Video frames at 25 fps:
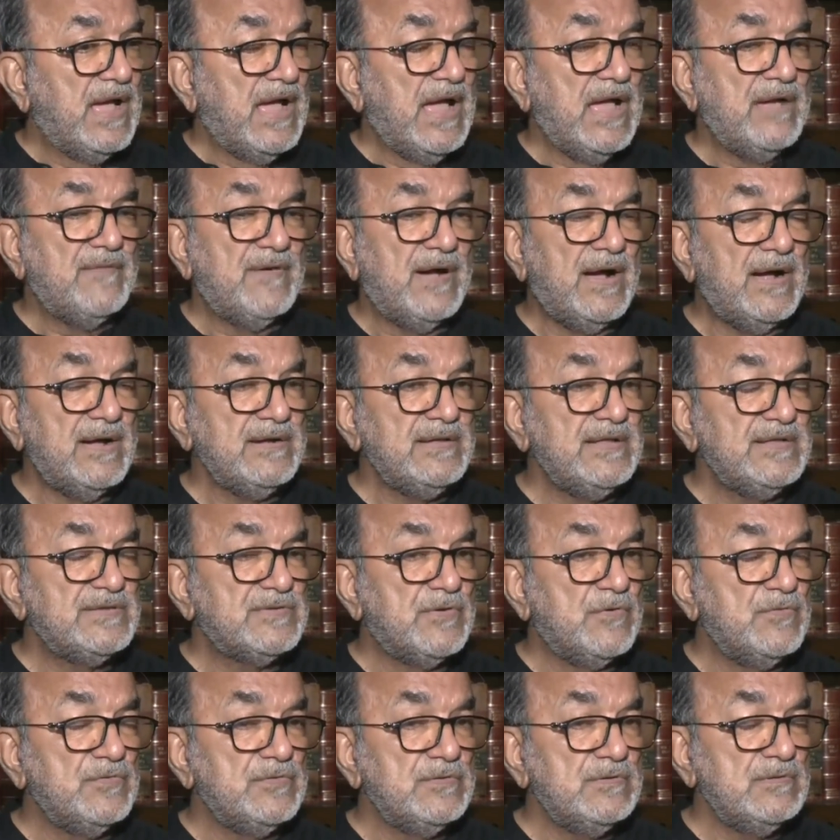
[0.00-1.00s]
I have heard his
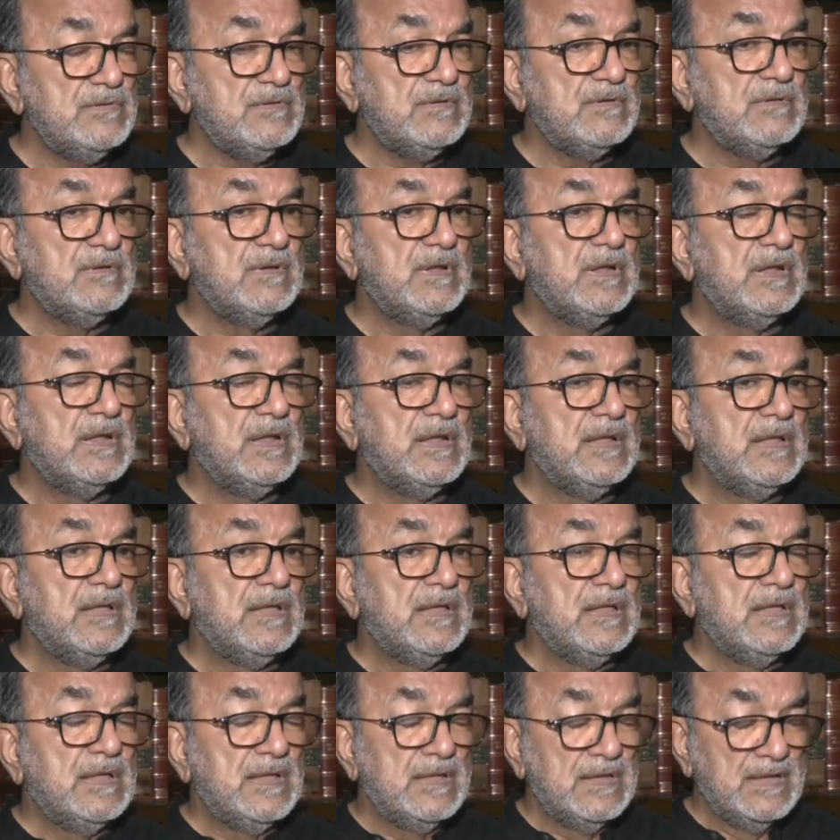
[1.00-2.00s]
own
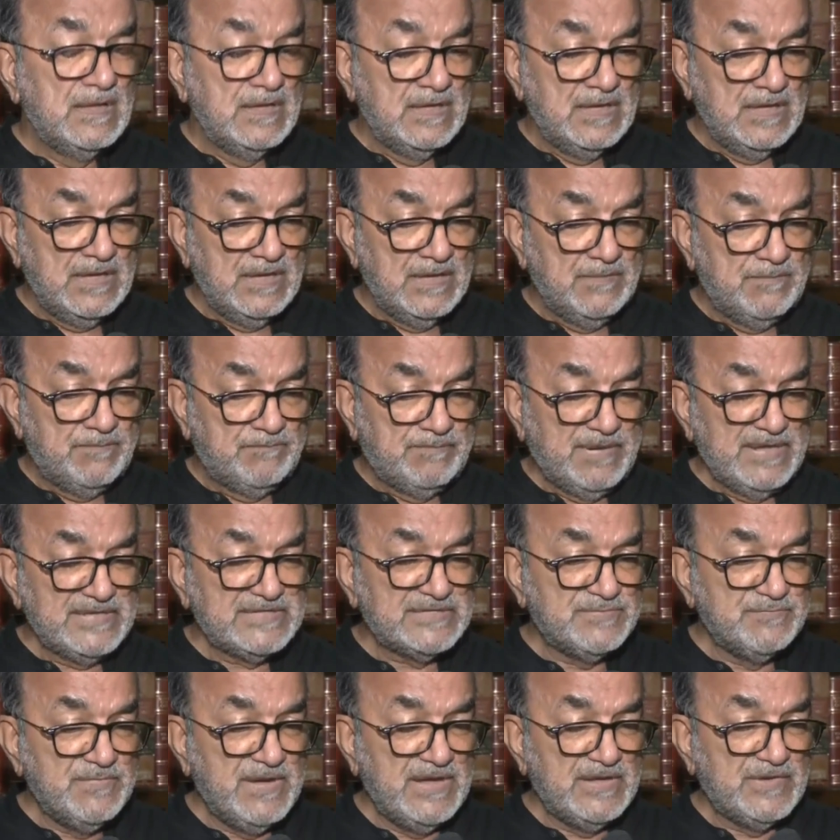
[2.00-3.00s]
uh,
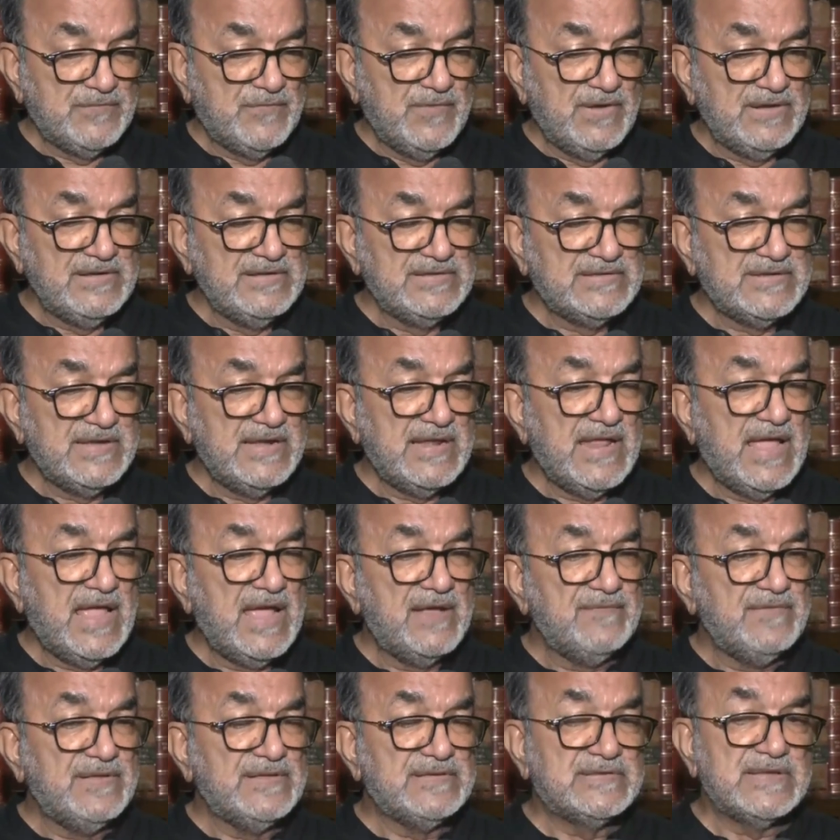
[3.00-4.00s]
press meet where he said, I
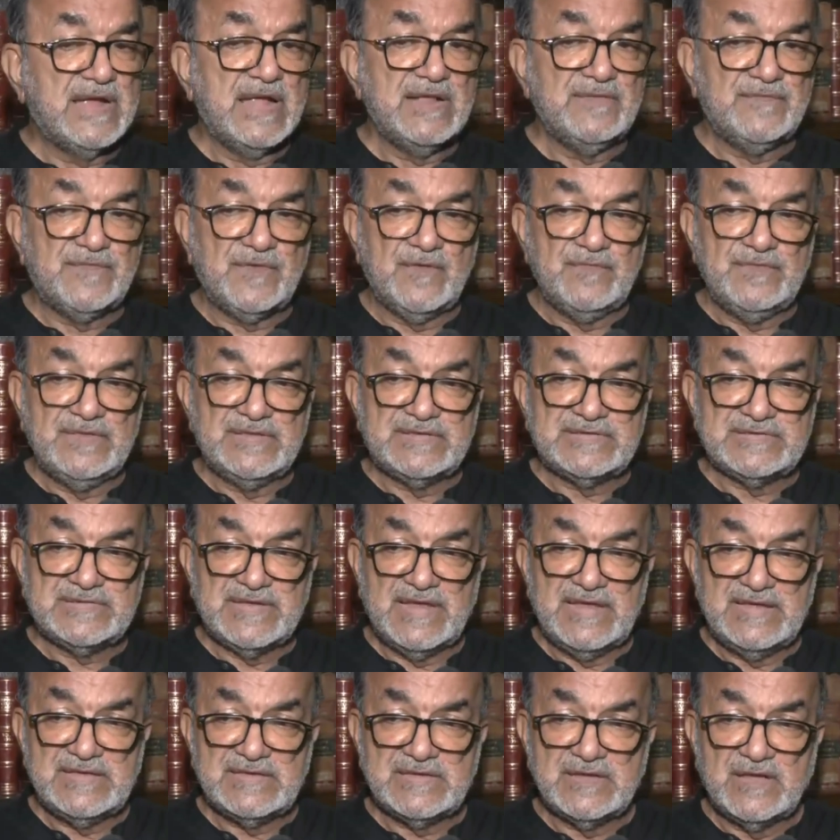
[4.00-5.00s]
have resigned from the
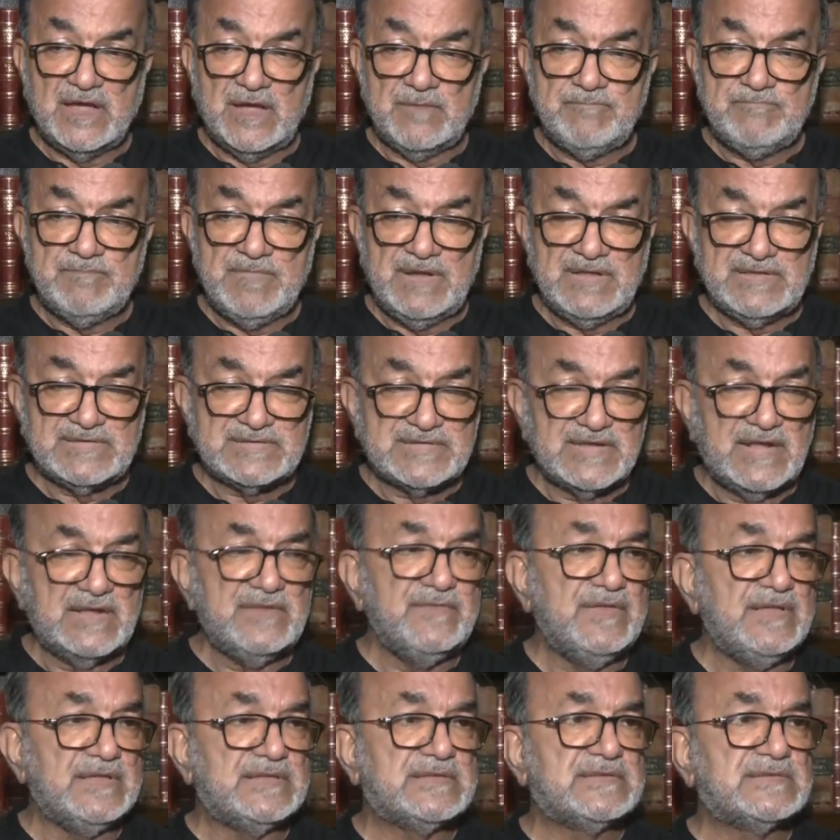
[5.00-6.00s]
state government
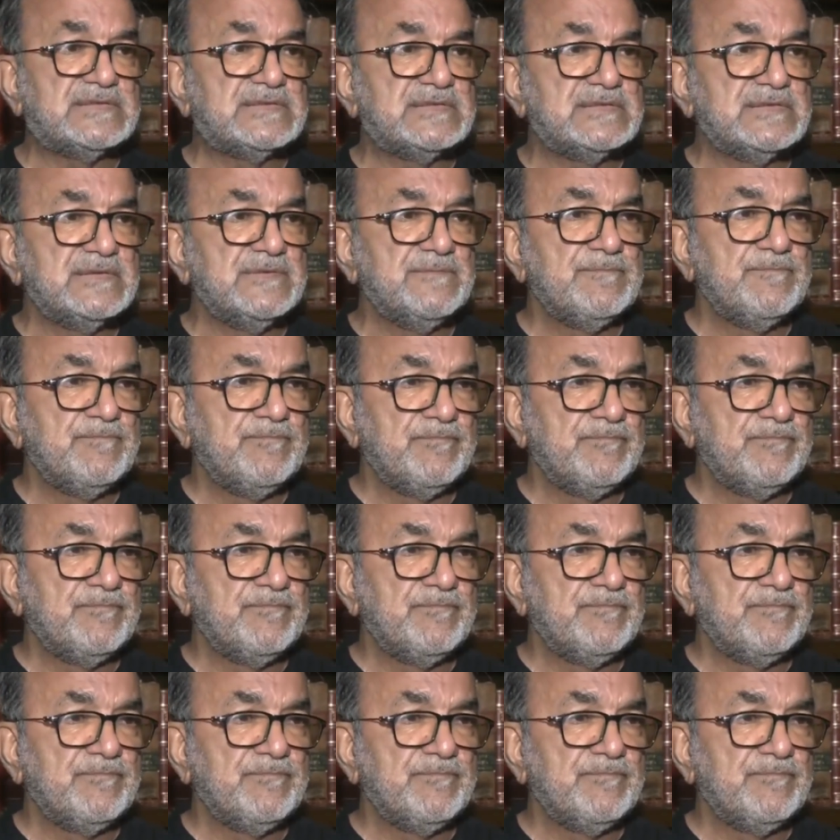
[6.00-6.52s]
service,